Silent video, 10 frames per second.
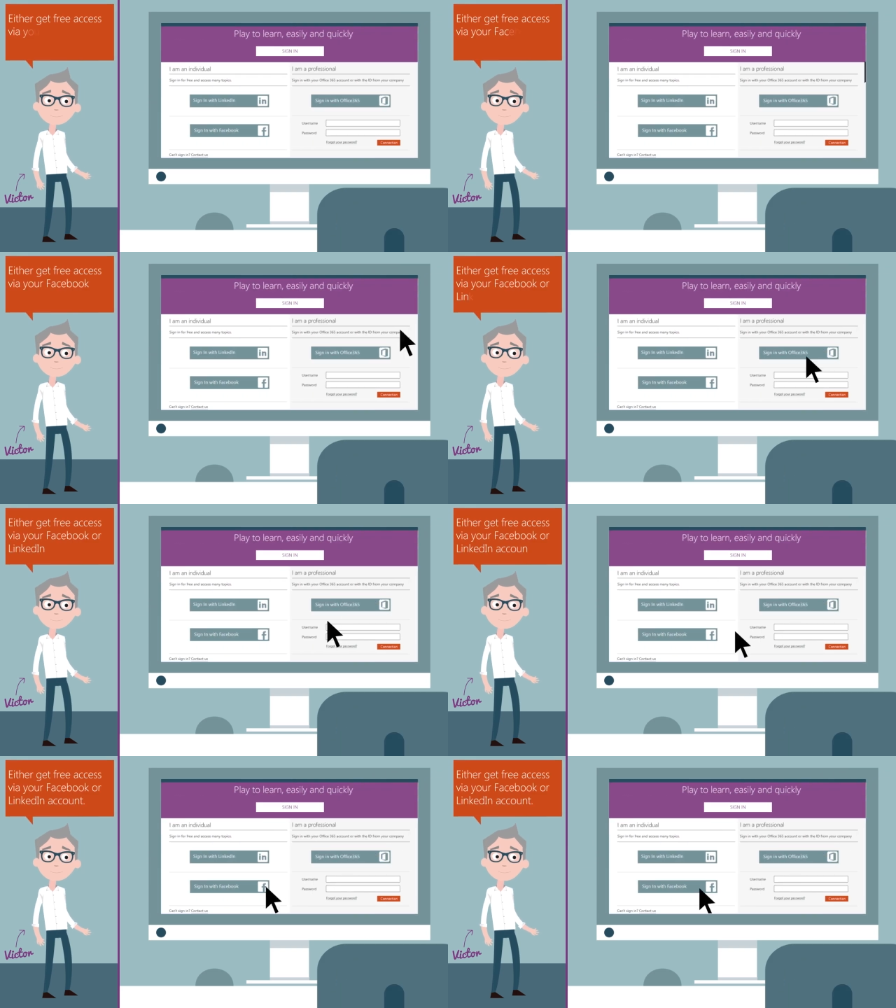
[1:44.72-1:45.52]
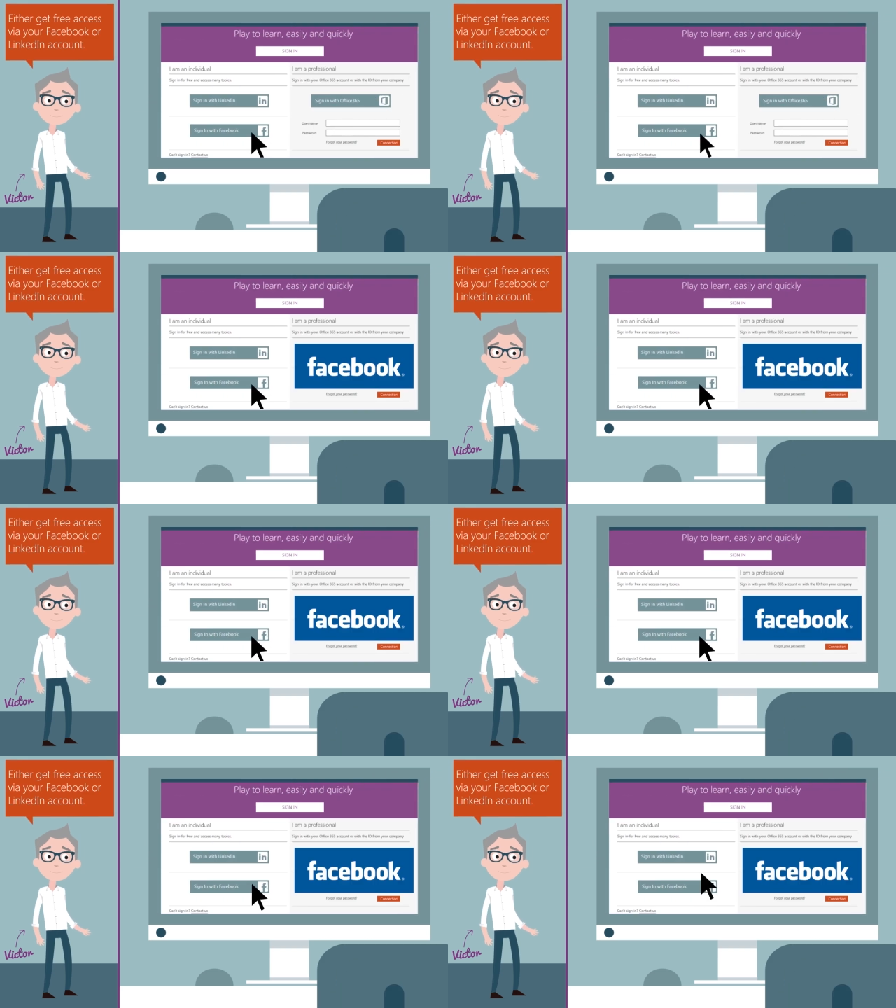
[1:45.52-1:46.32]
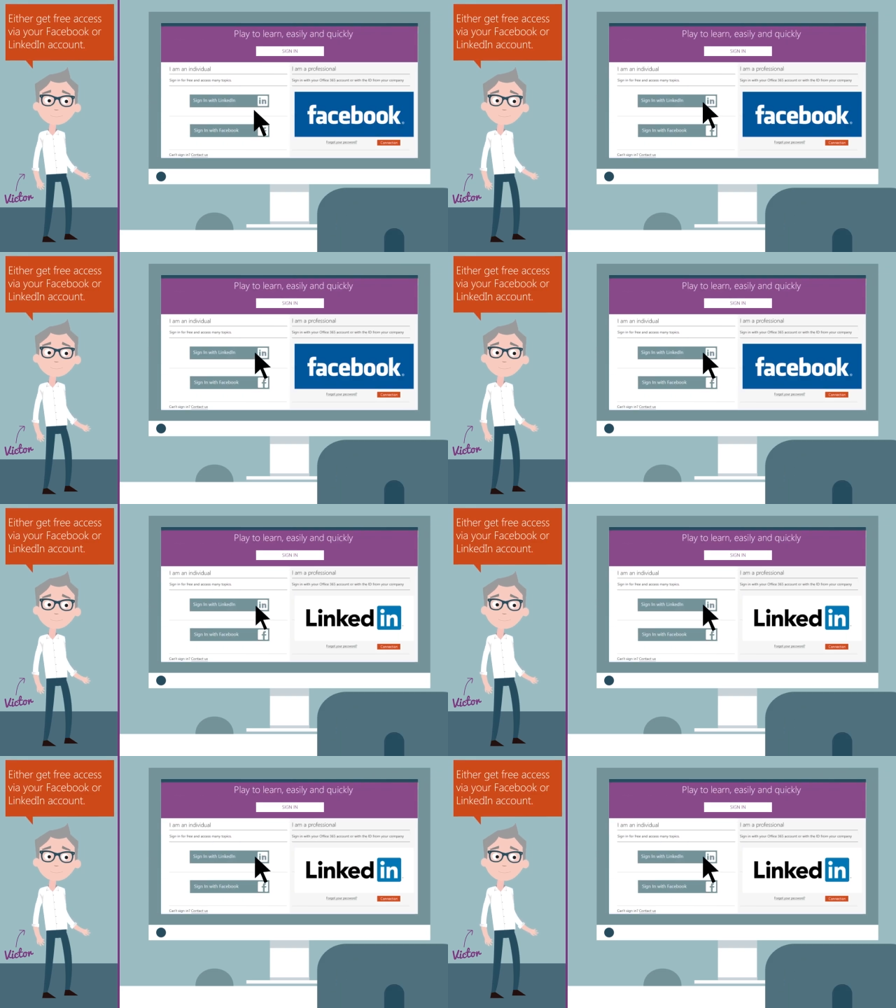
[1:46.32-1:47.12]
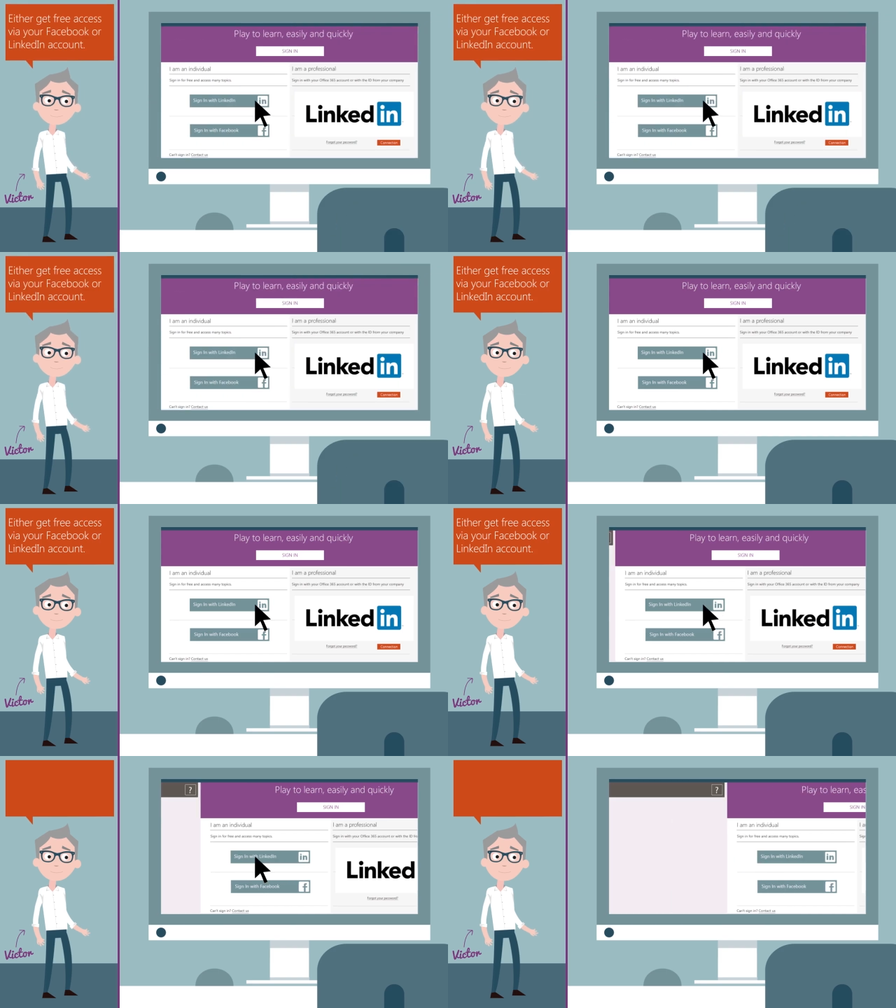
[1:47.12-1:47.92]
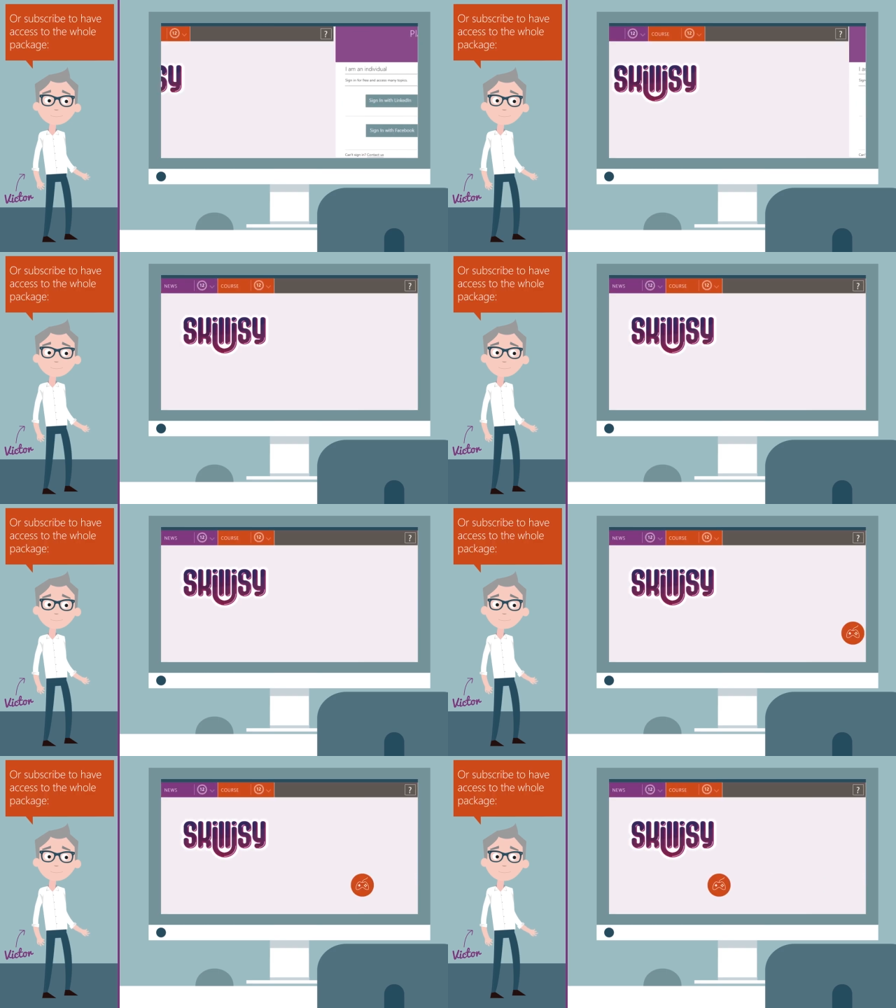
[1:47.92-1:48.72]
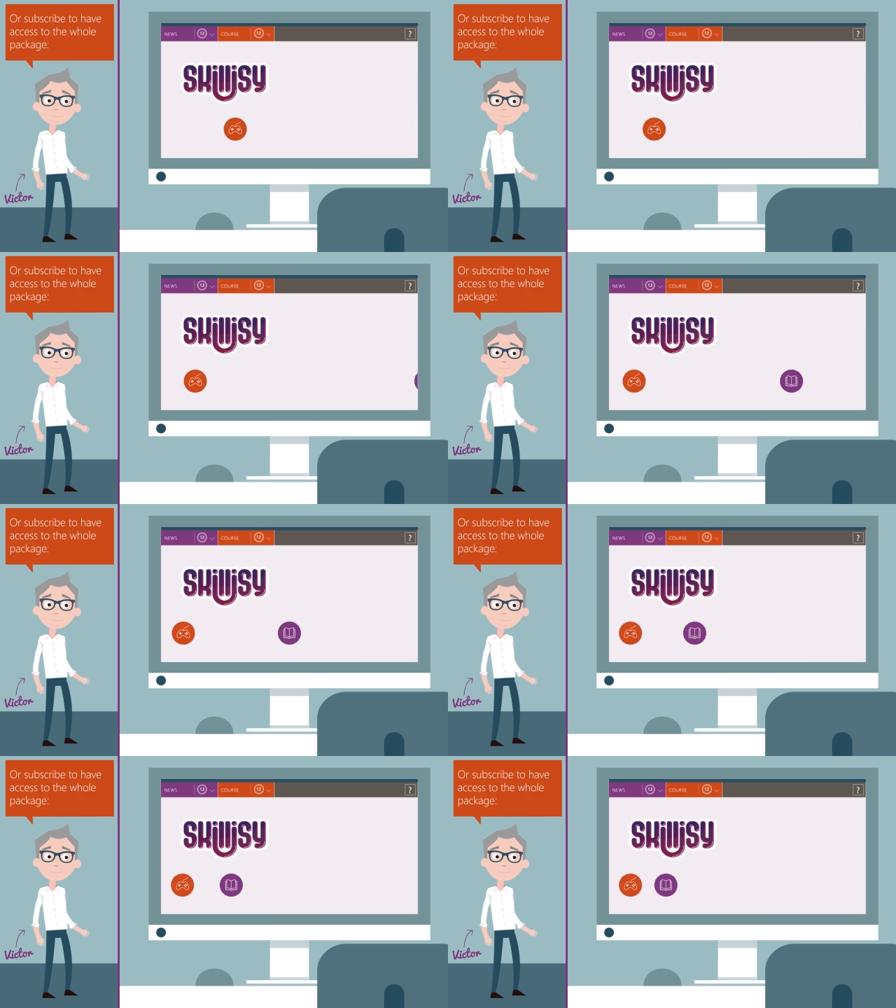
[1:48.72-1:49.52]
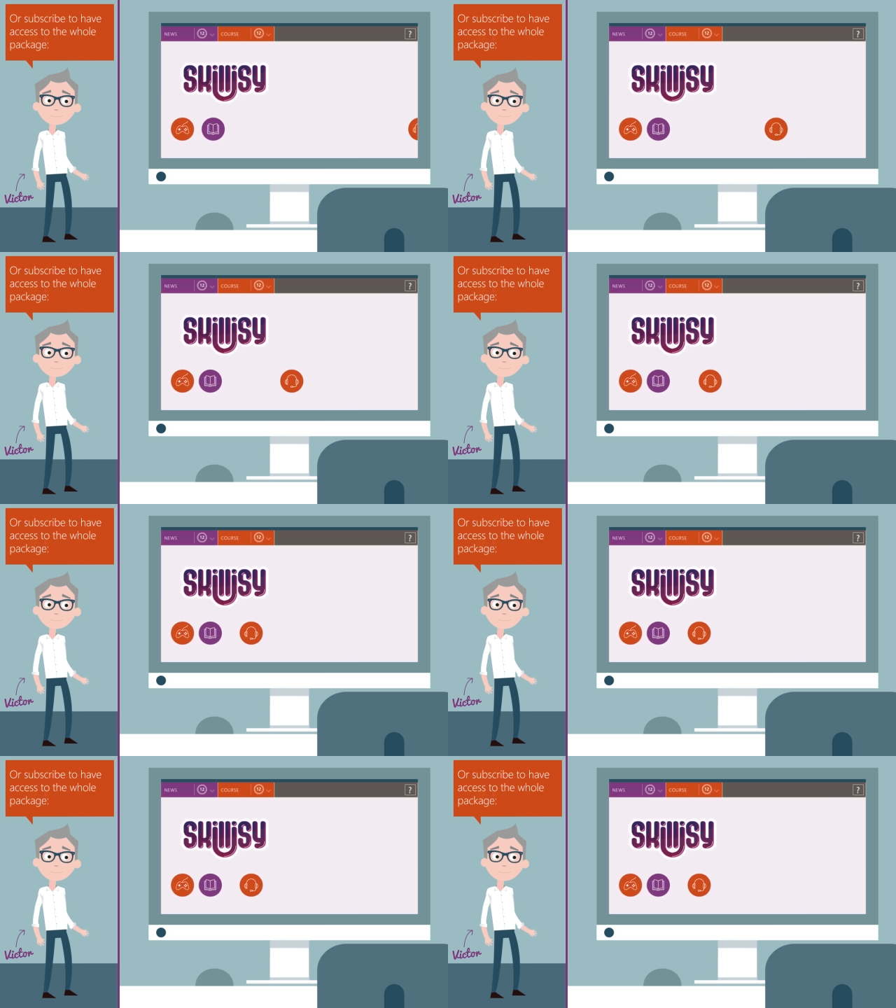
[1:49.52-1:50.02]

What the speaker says: [unreadable: no face in view]